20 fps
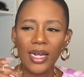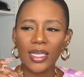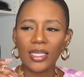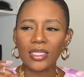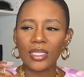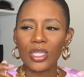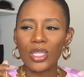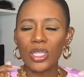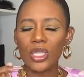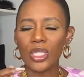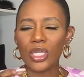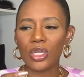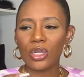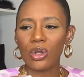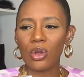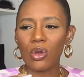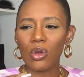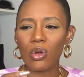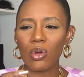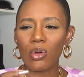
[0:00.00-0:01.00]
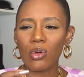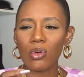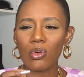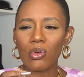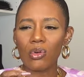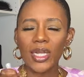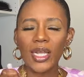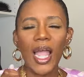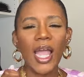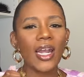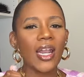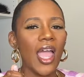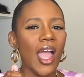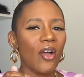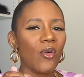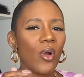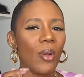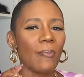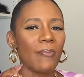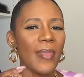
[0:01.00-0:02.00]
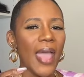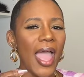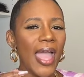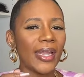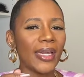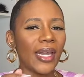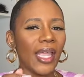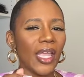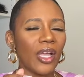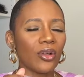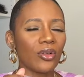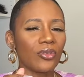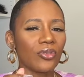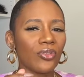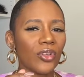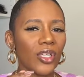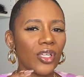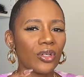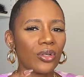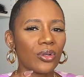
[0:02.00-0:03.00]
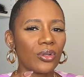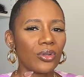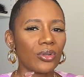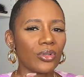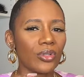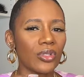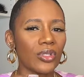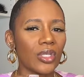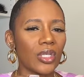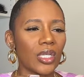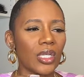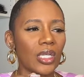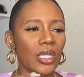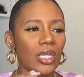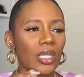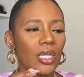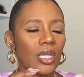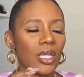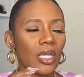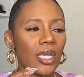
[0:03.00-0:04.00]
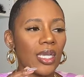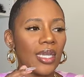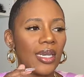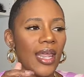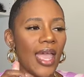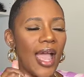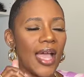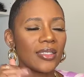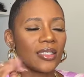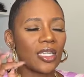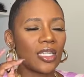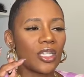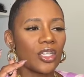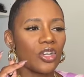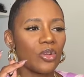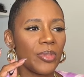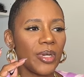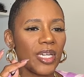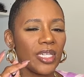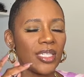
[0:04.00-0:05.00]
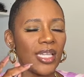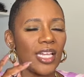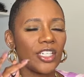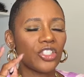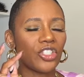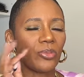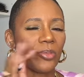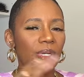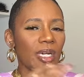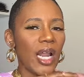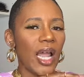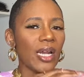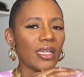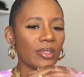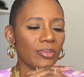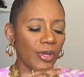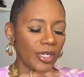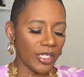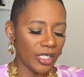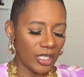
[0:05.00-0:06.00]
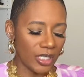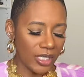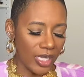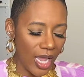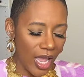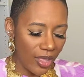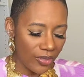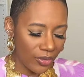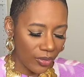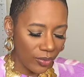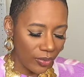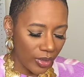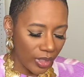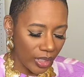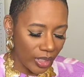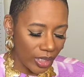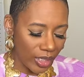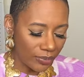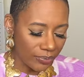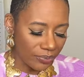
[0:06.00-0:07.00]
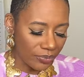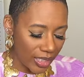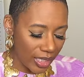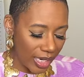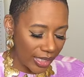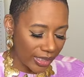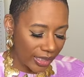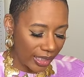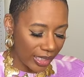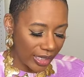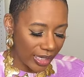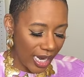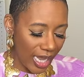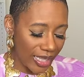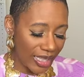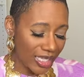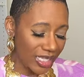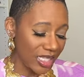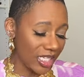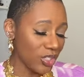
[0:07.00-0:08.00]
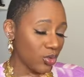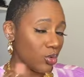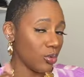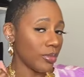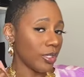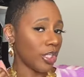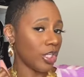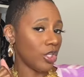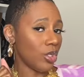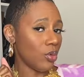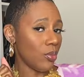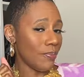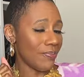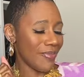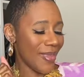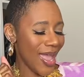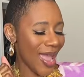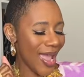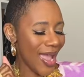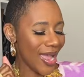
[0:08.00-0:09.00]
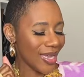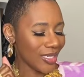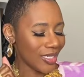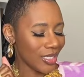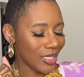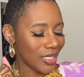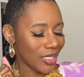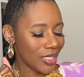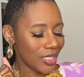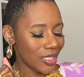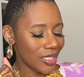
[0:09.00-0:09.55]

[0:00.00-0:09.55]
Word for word: is a little, kind of how a matte nail feels. It has a little bit of texture, but not as much as the other one. Again, I think these would be cute matte.